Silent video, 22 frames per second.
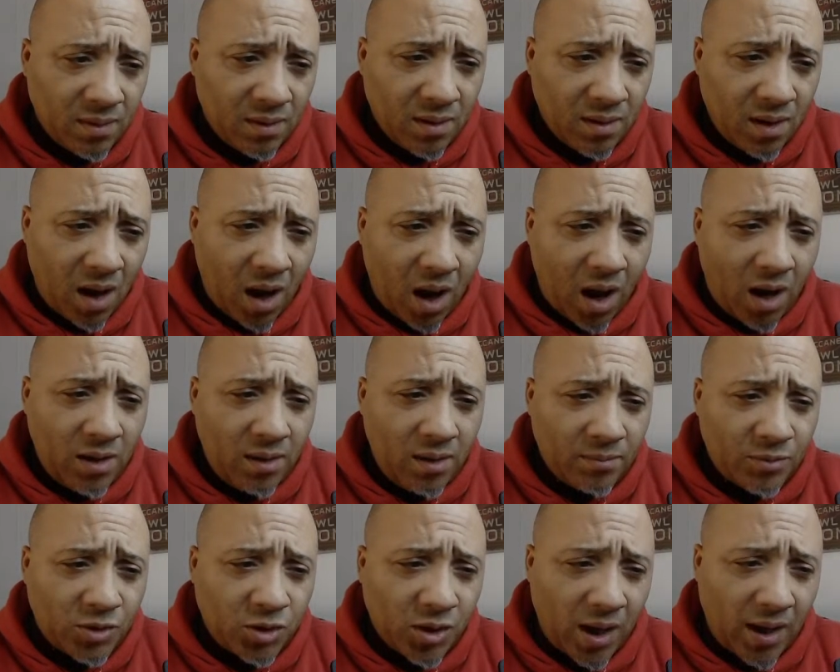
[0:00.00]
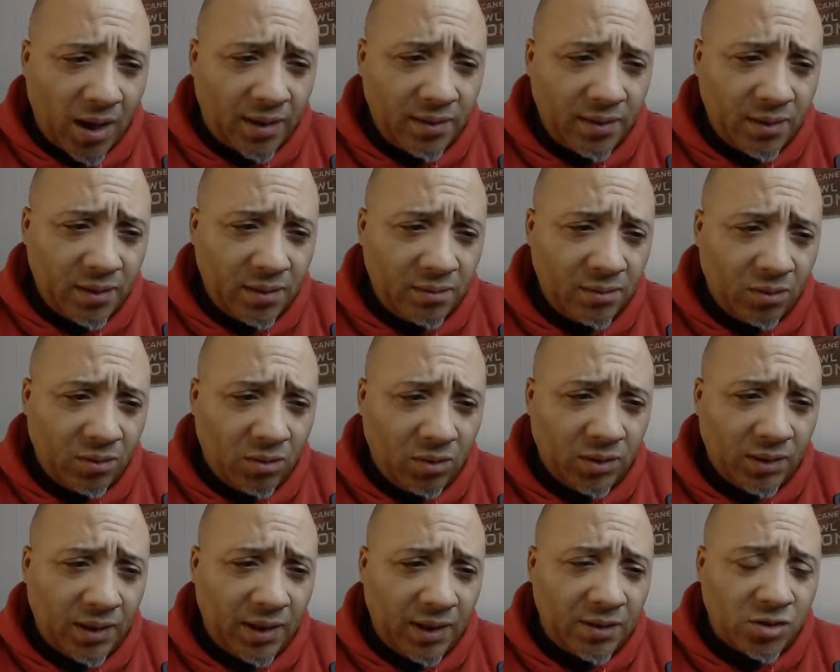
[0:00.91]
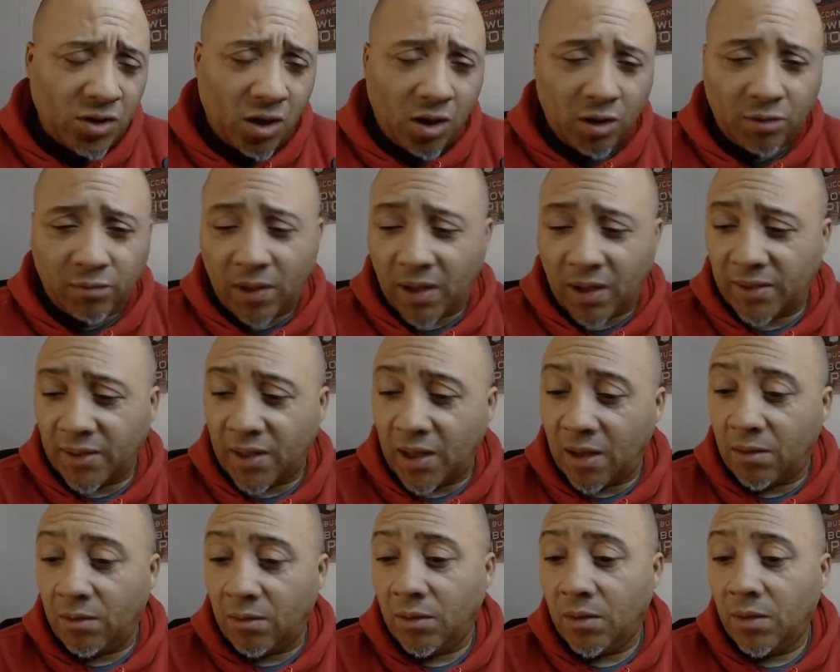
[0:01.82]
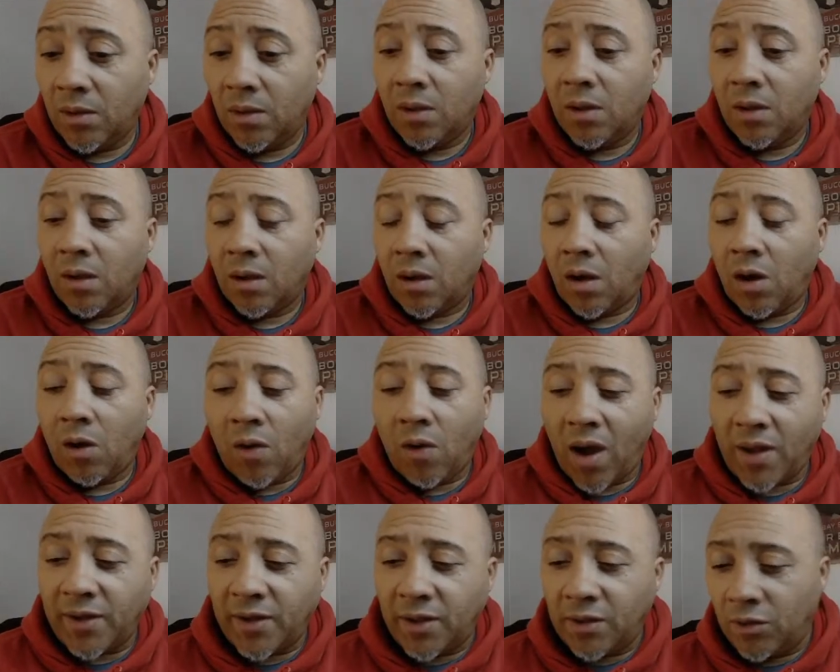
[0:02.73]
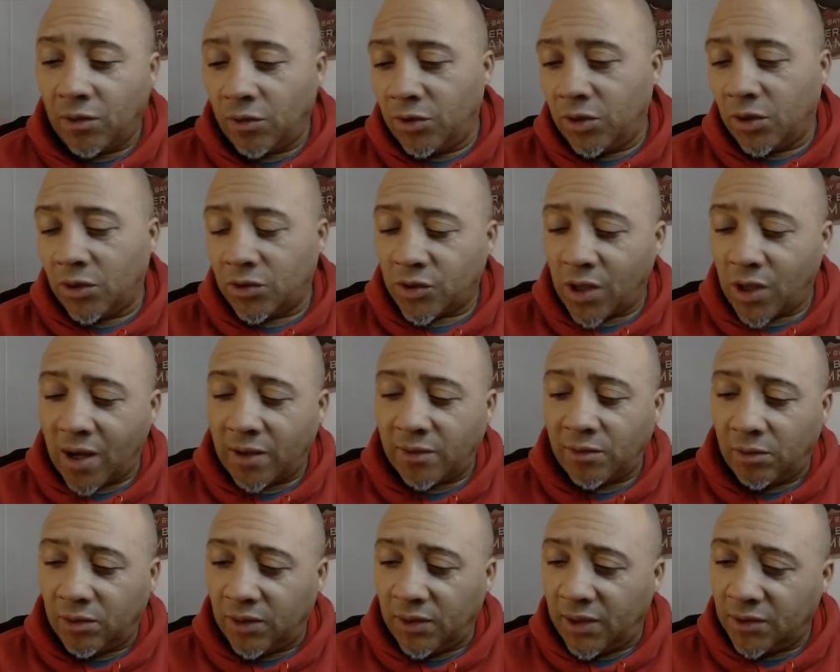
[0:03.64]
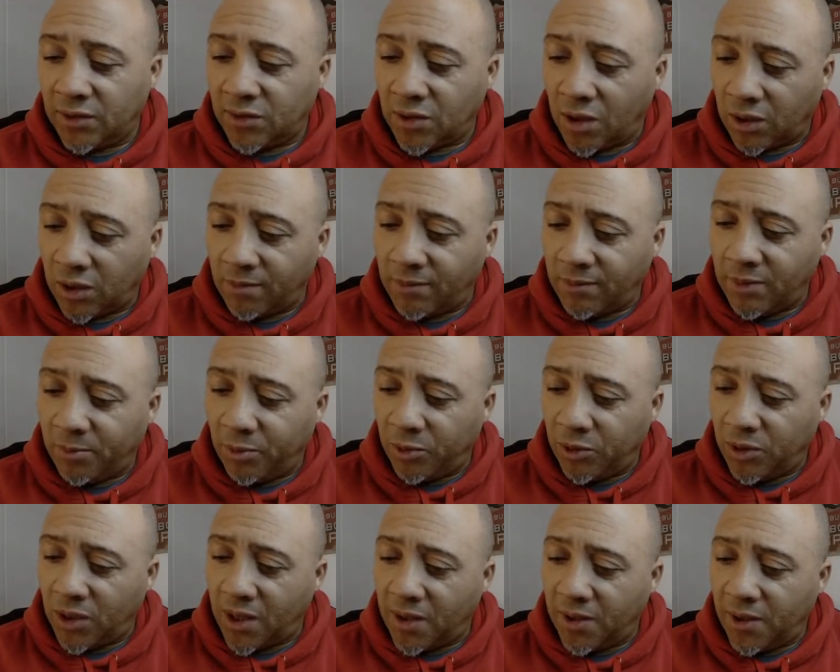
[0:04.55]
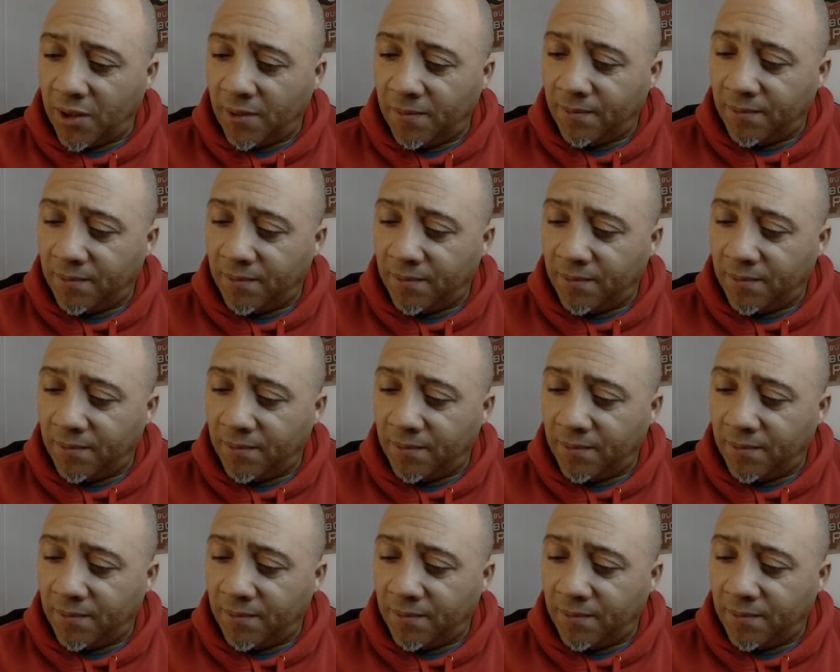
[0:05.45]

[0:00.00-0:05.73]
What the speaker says: I am tracking it on Lane Talk right now. Oh, I didn't know you could track it on Lane Talk. Let me pull that up.